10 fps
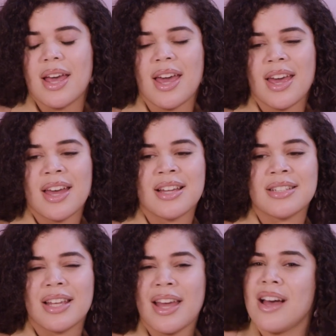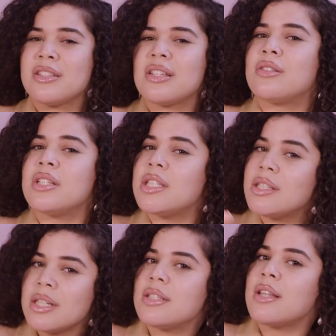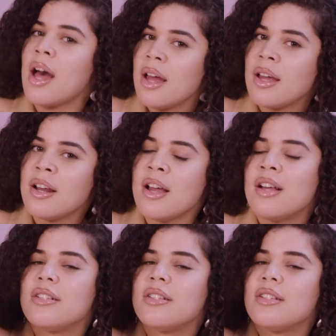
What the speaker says: And yeah, so this is your sign